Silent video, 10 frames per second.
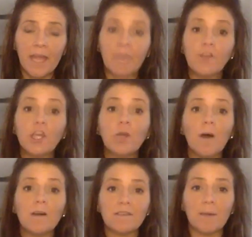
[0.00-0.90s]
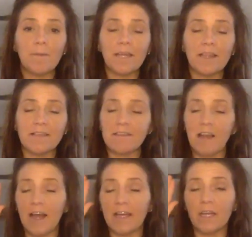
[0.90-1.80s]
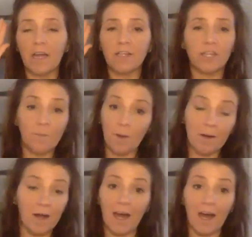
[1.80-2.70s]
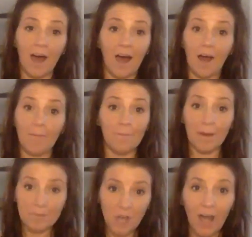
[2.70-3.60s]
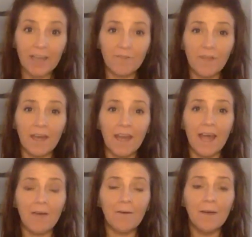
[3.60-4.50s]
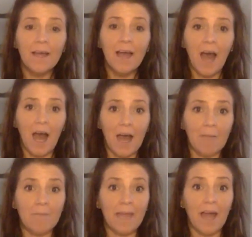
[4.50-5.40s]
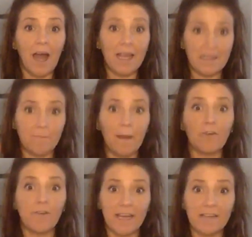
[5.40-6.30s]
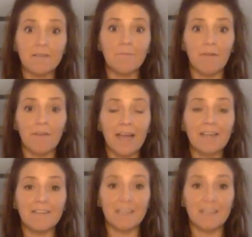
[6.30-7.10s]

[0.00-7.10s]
If you are somebody that's like, do you know what, I'm tired of that now, it's about creating my reality.